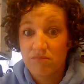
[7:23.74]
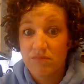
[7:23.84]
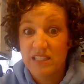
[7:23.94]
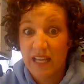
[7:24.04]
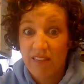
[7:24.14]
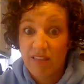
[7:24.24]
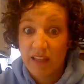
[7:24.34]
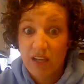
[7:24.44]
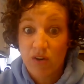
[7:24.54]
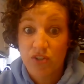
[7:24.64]

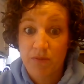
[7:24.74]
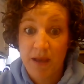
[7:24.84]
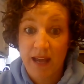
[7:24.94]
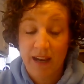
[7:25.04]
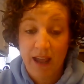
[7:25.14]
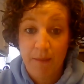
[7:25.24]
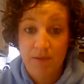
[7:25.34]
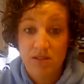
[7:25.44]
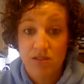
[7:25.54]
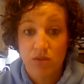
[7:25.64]
deathly or traumatic
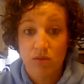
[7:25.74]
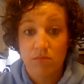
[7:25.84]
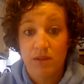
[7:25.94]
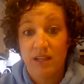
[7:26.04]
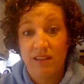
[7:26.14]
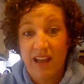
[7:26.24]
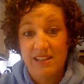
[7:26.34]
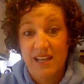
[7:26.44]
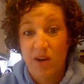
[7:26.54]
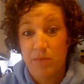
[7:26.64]
happens to them, and
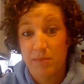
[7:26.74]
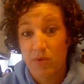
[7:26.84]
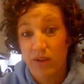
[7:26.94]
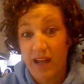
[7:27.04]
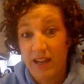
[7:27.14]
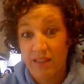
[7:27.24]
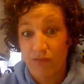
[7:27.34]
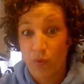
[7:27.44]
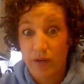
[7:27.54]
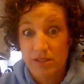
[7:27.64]
that's how people die in the
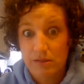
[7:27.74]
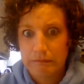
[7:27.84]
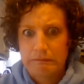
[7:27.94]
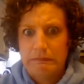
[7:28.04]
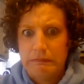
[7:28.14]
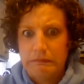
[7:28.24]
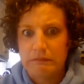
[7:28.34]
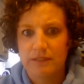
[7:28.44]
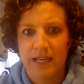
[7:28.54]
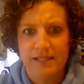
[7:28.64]
forest.
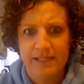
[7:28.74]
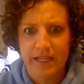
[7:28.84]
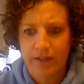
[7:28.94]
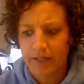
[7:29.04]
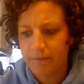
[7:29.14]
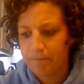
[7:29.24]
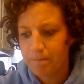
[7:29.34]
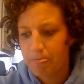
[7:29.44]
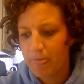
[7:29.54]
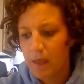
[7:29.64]
Ooh, kind of scary.
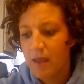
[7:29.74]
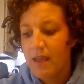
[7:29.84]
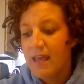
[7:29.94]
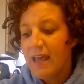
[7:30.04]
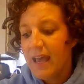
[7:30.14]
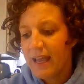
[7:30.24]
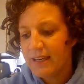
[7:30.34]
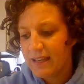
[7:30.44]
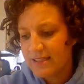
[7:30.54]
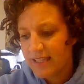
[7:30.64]

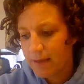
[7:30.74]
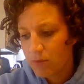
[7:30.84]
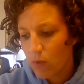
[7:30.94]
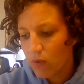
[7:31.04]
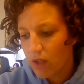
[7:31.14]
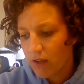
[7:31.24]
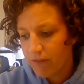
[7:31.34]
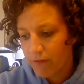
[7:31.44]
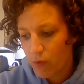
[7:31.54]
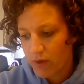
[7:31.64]
And yet Samuel
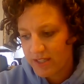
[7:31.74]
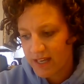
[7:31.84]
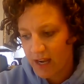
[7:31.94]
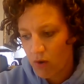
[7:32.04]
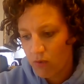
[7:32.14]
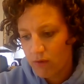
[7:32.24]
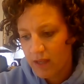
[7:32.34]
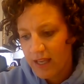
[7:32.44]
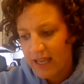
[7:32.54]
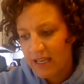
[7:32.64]
loved the forest now.
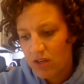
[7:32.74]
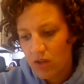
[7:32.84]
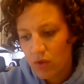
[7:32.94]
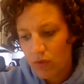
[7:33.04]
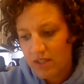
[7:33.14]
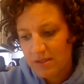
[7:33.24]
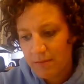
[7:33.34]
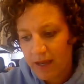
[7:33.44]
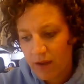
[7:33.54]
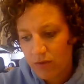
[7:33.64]
He knew the
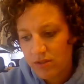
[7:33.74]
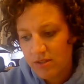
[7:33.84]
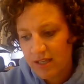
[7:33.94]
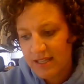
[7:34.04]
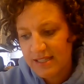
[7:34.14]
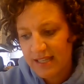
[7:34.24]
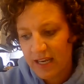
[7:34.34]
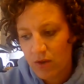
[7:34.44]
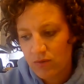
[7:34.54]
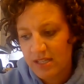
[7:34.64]
smells and
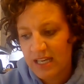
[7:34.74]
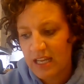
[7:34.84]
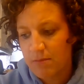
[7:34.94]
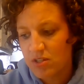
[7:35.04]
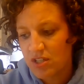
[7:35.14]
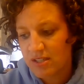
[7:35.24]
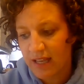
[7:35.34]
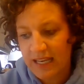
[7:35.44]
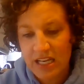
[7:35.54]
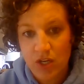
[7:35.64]
sounds and images
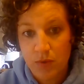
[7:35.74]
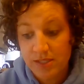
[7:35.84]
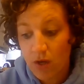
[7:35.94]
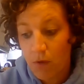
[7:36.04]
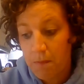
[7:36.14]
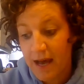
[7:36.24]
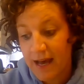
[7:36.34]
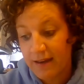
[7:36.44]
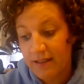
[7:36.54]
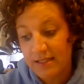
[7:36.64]
like he knew his own
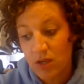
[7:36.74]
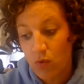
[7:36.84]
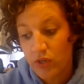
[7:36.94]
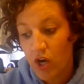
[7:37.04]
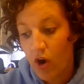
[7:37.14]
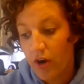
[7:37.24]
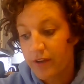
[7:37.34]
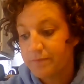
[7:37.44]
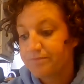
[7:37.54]
mind, his own yard.